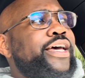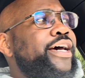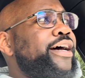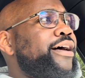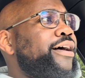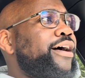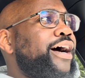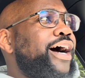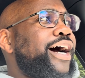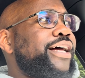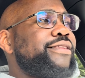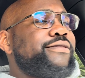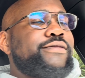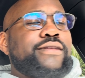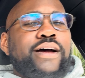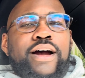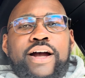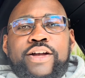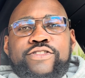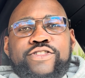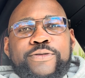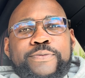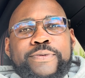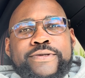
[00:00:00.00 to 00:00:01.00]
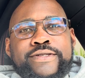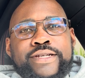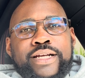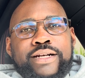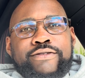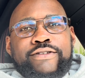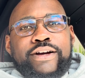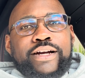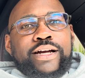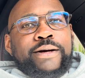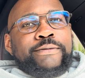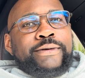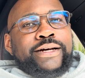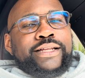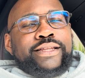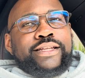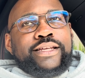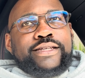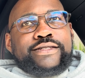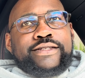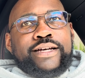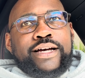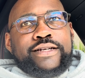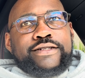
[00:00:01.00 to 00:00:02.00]
yeah, I'd 100%
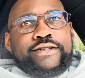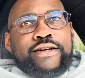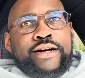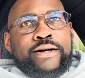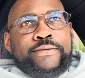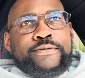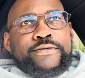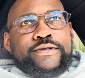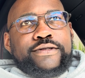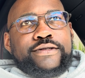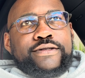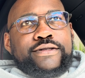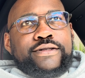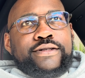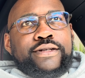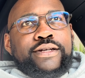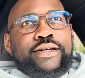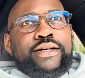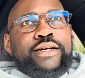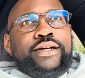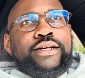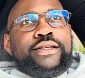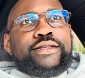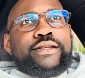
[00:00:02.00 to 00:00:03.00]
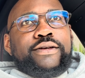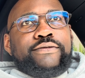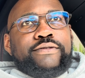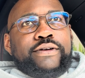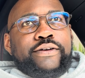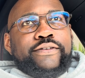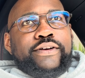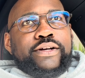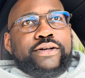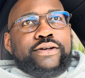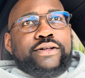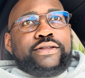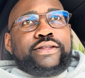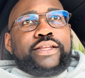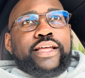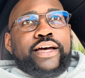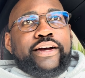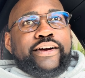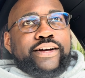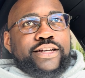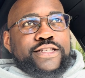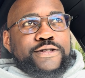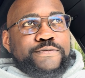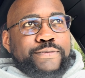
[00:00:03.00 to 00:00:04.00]
recommend these dash cams. They're very good.
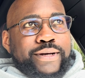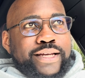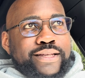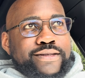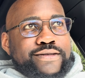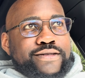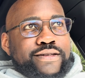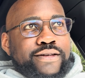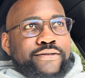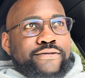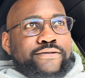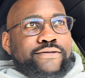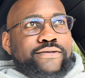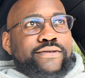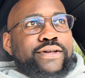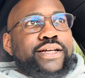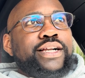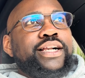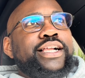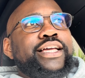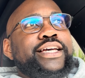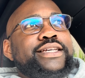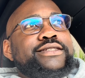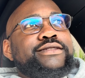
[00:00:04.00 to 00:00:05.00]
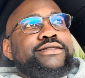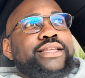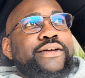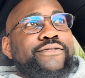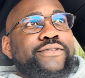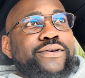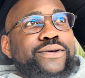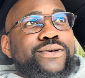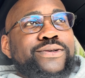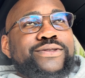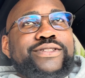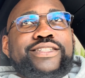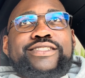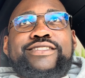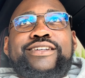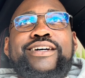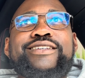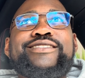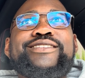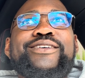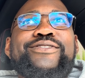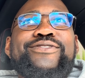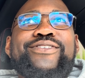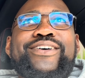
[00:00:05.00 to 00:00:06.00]
They're expensive. It's difficult to
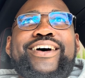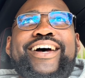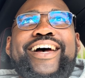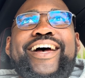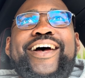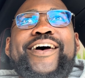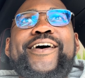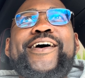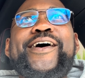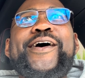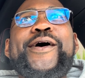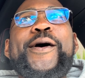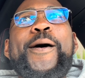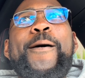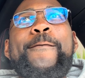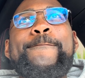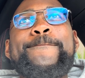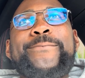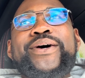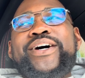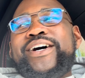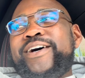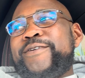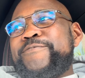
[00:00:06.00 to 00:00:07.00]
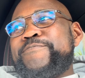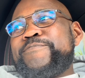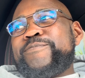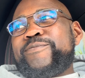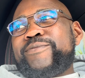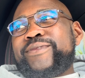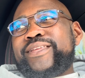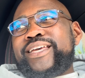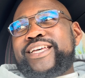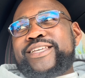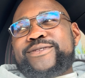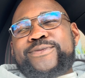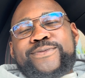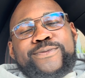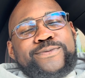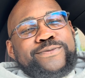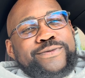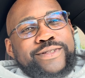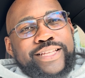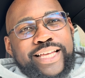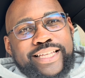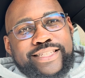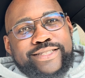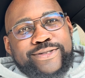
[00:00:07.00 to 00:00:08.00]
justify, but
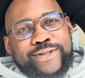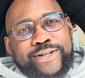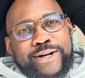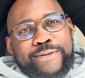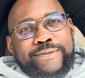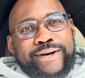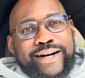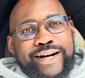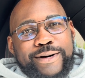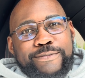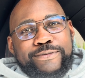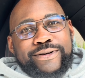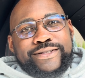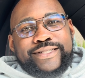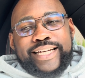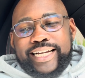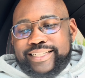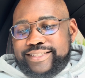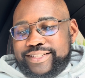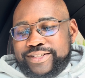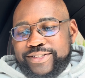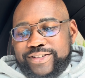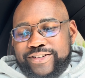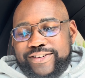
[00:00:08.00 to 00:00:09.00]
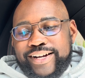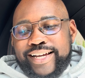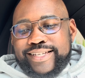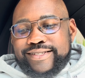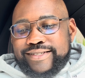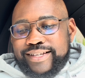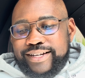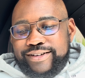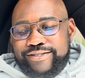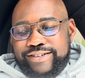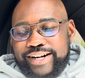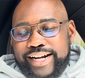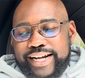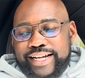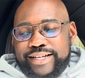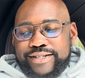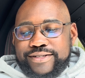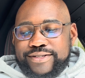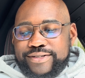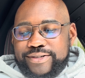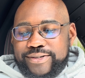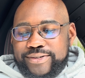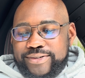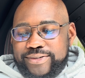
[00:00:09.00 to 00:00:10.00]
they talk about protecting your asset,
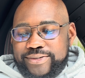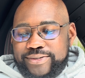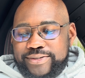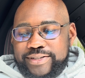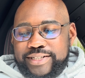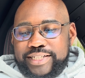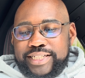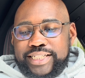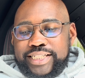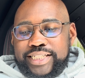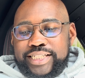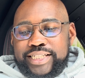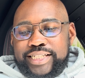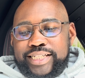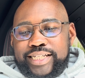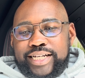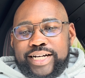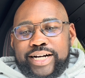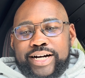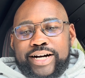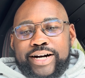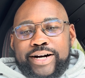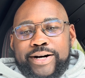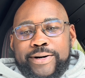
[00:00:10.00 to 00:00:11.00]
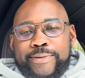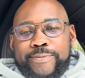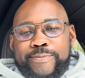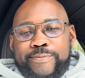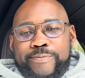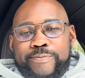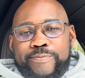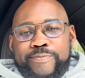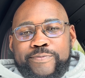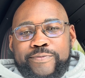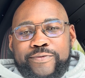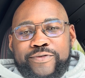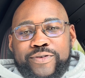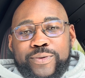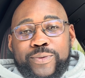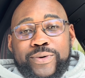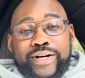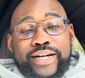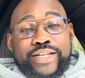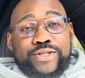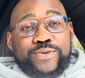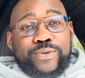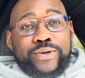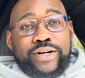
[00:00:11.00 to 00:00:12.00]
right? So for
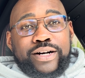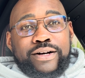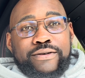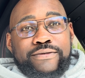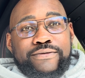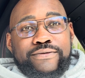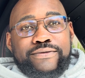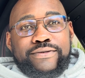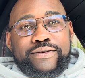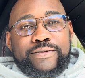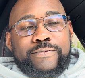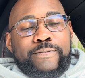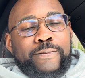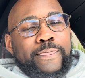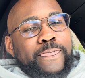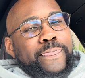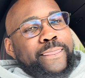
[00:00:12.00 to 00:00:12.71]
what it's worth,